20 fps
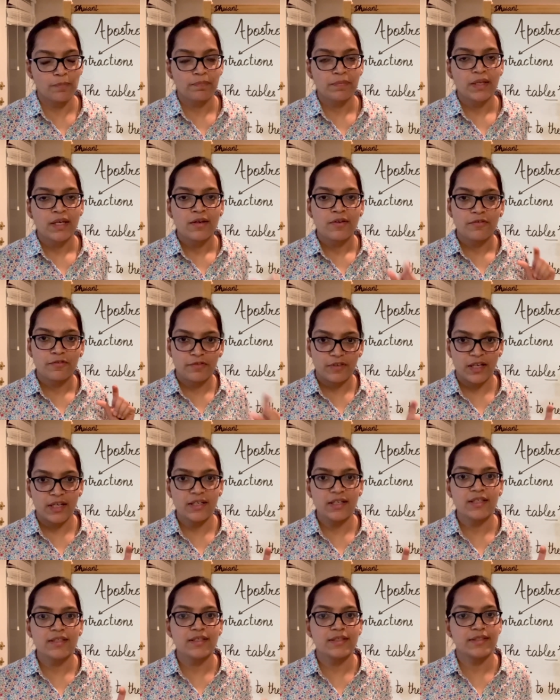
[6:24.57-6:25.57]
Friend is a
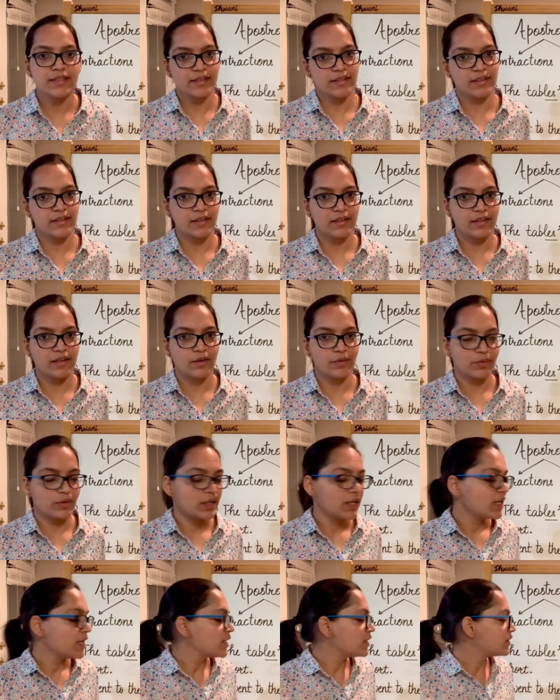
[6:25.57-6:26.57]
singular noun.
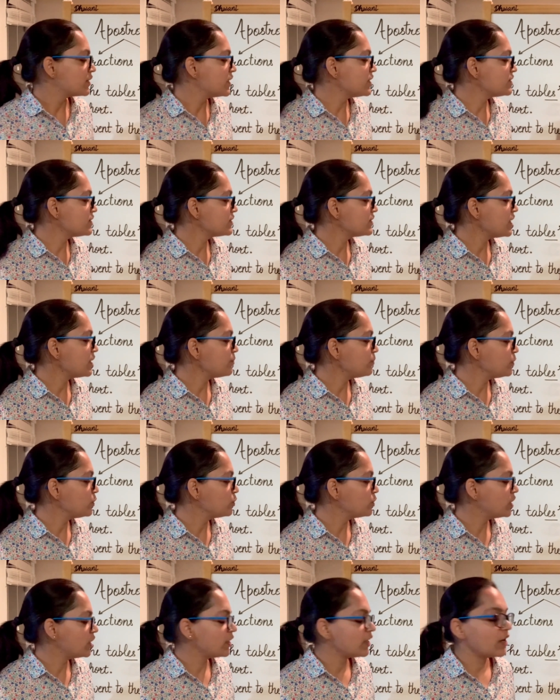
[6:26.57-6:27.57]
This is a plural
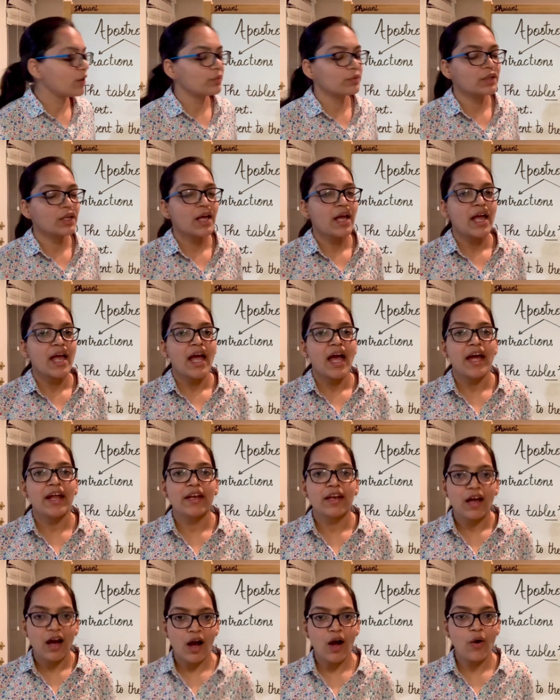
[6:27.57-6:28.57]
noun. And
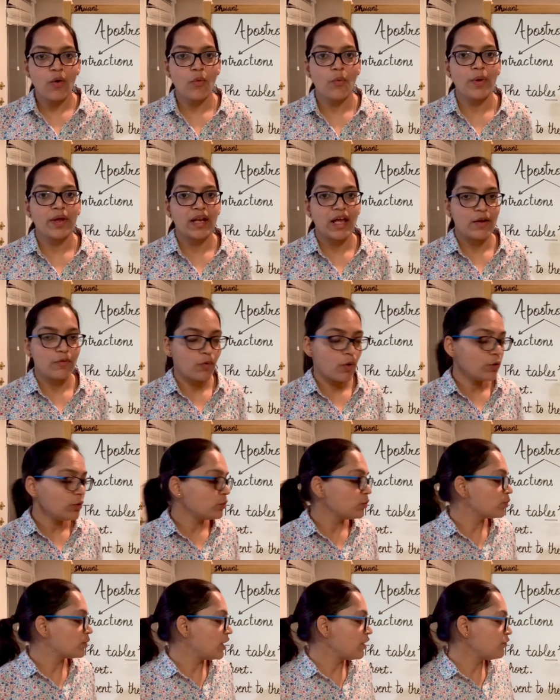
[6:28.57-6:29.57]
now when I want to
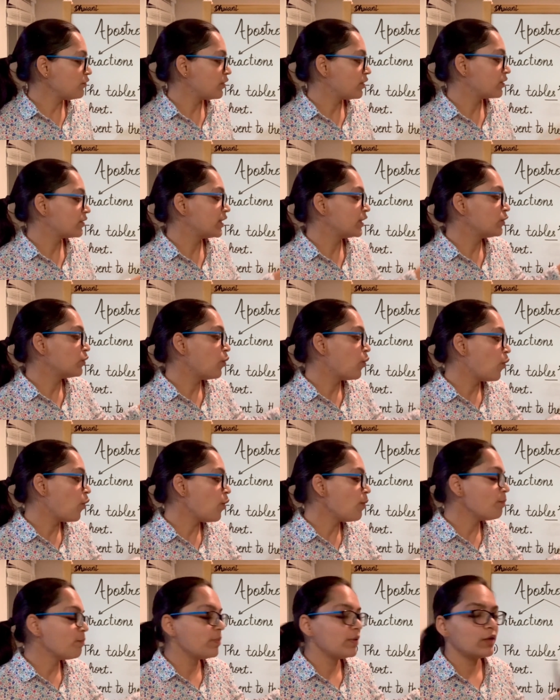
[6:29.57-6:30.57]
refer that home
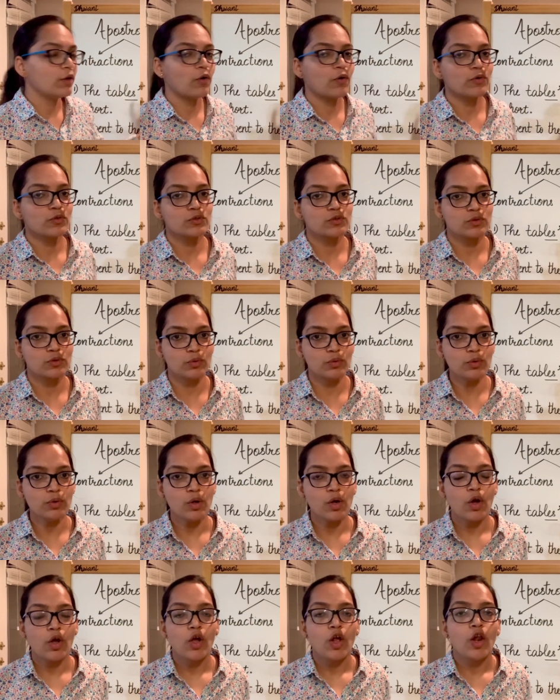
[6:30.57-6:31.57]
belongs to
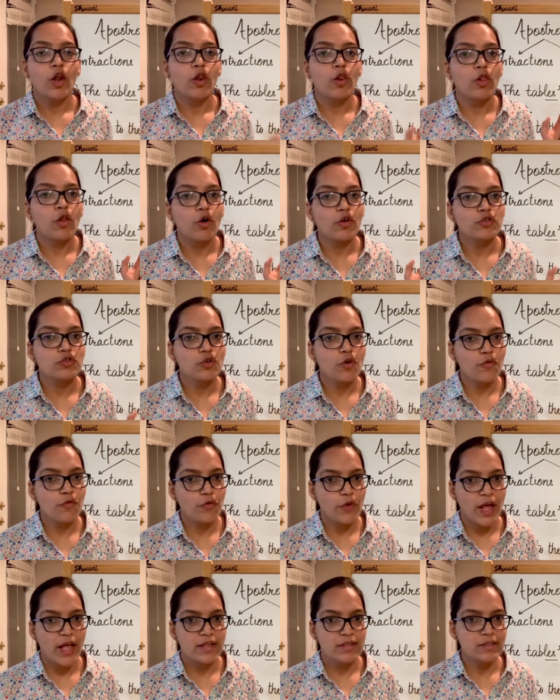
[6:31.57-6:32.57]
lots of
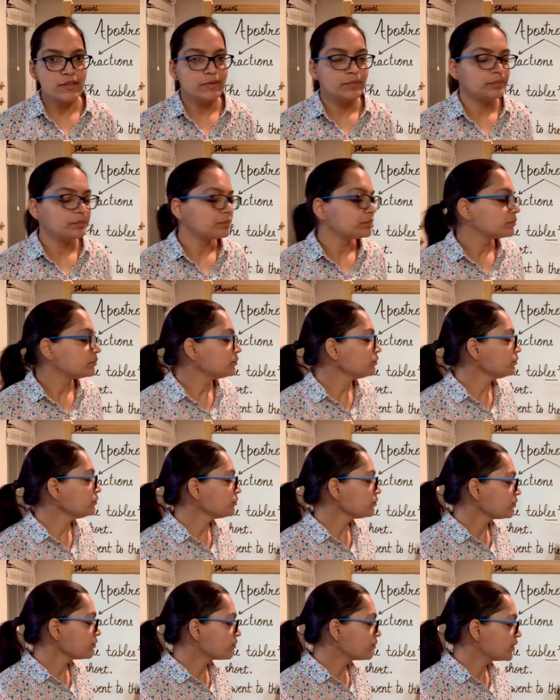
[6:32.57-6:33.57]
friends,
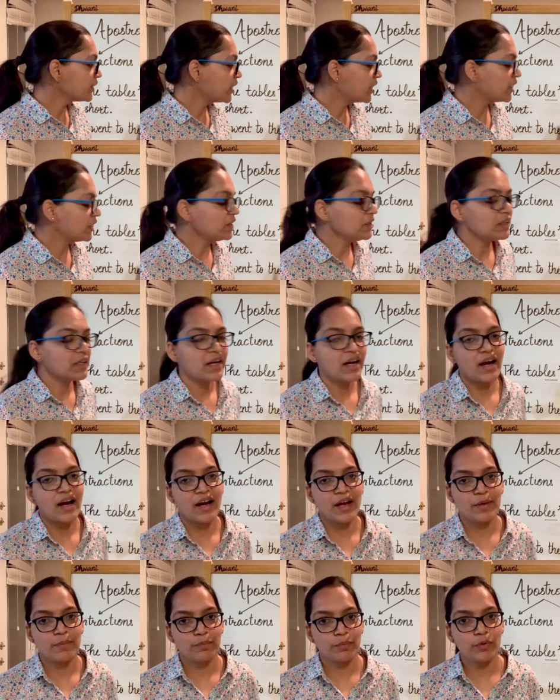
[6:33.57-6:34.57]
then I
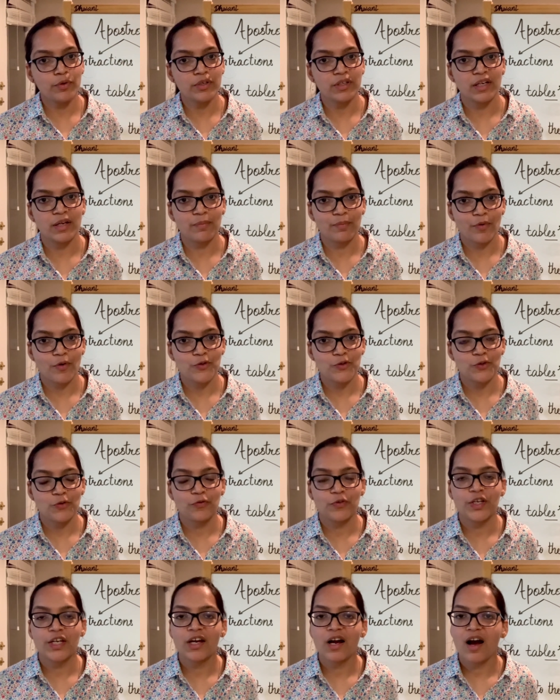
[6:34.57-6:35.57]
put an
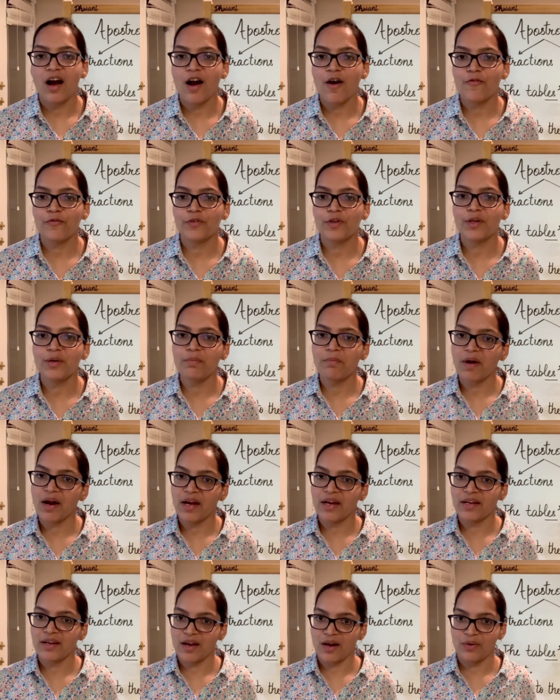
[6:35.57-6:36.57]
apostrophe after my
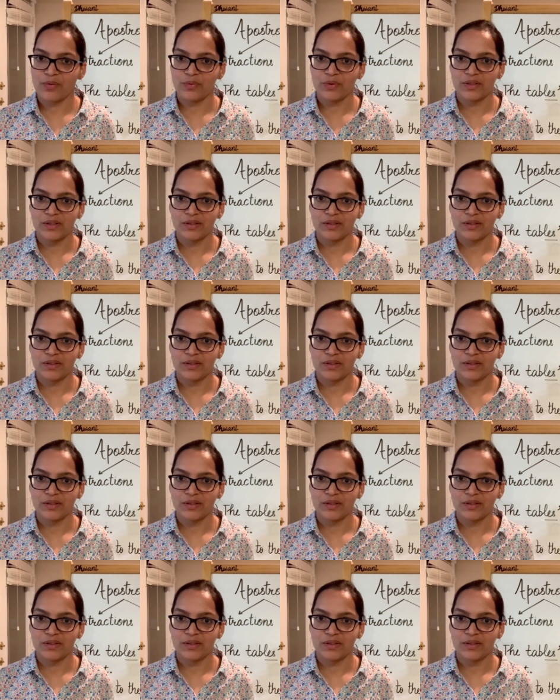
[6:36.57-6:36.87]
noun,